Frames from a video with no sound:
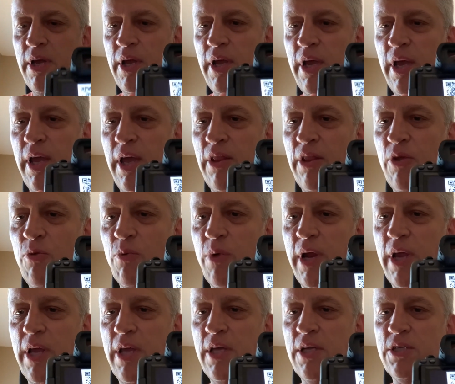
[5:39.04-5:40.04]
And then when I
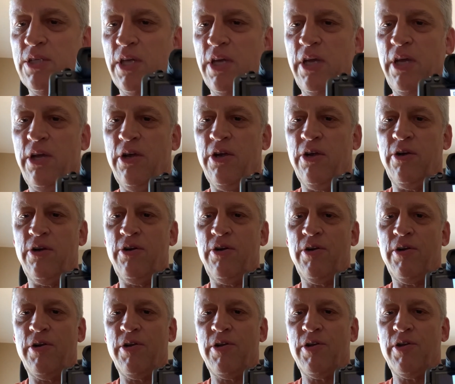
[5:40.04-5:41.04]
get to here,
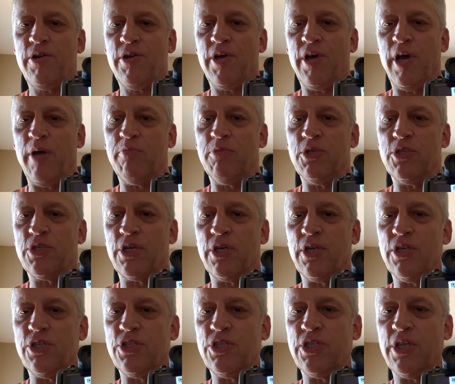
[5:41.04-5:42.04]
I'm just going to
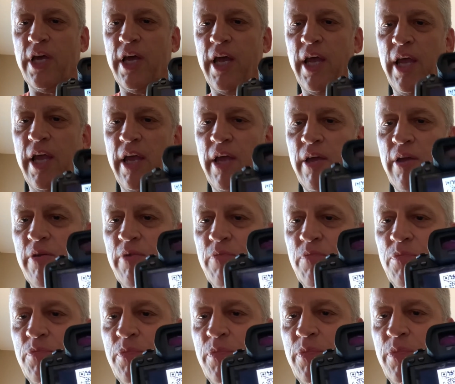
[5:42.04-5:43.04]
say
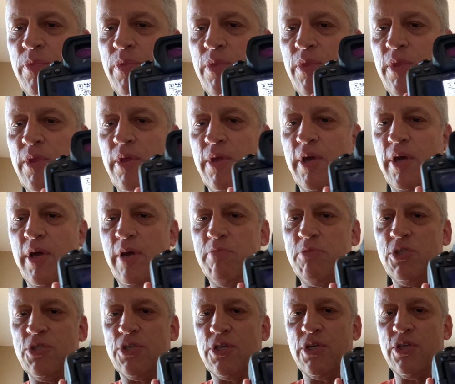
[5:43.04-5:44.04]

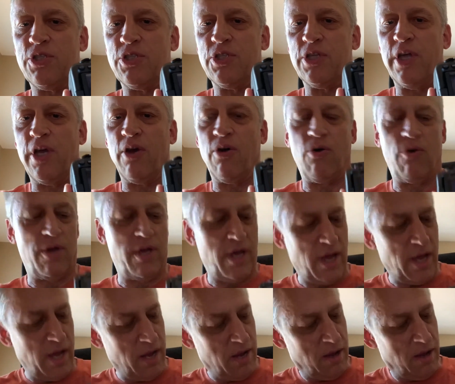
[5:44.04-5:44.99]
OK.